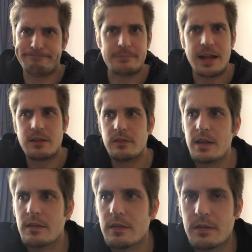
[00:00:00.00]
that's
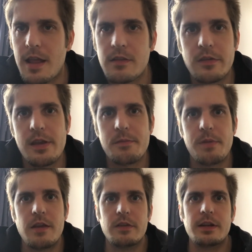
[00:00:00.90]
it
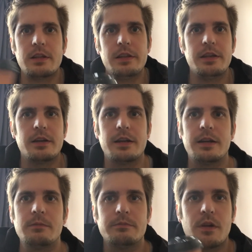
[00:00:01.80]
basically.
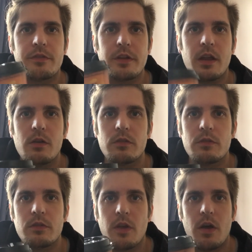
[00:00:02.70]
Nothing else
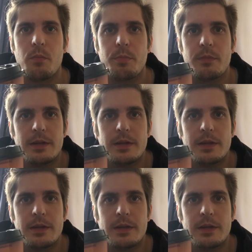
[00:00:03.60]
to tell.